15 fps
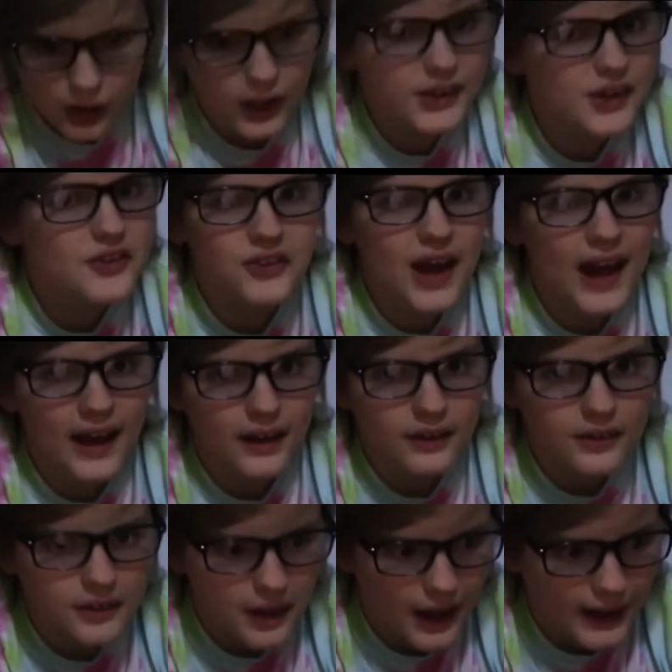So we added a little
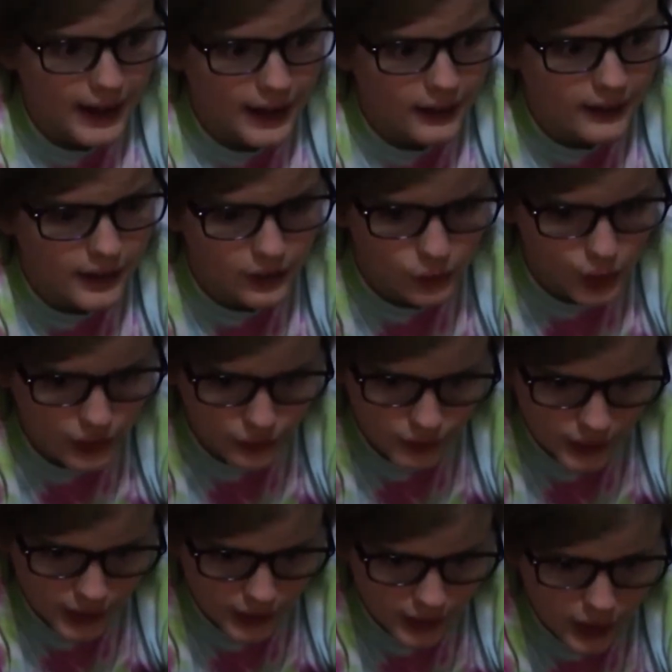scene where my character is
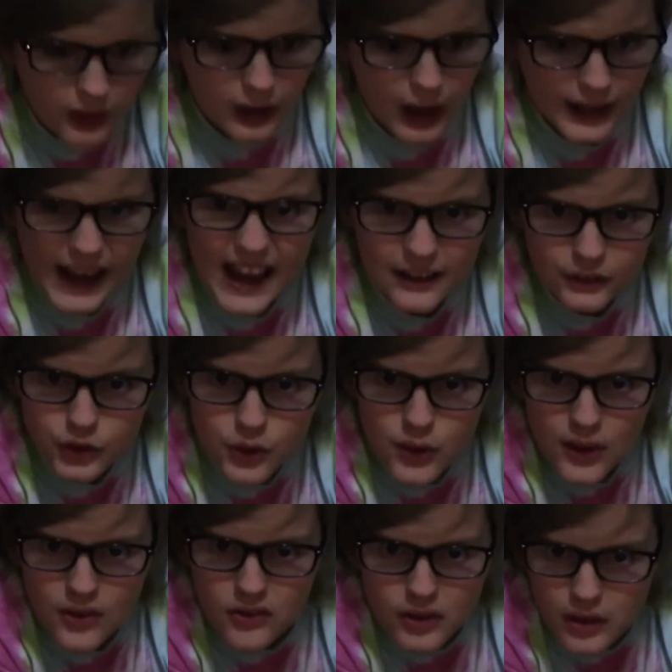like, oh, I can't do
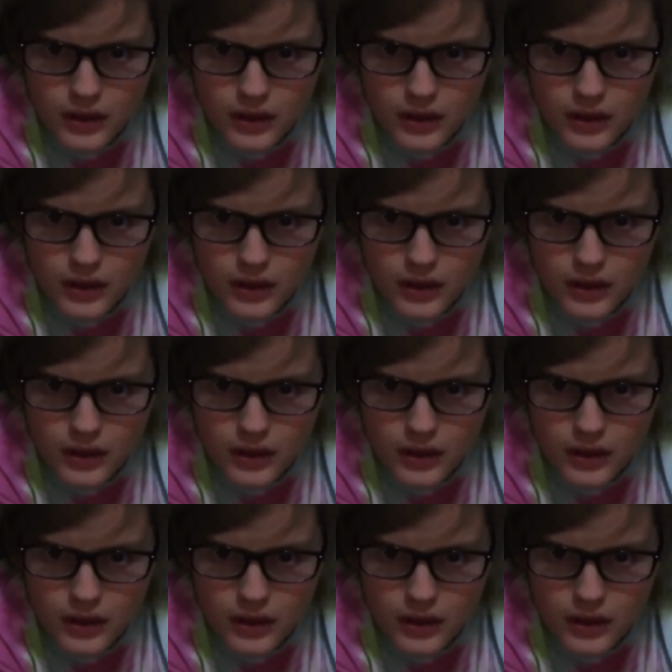this. I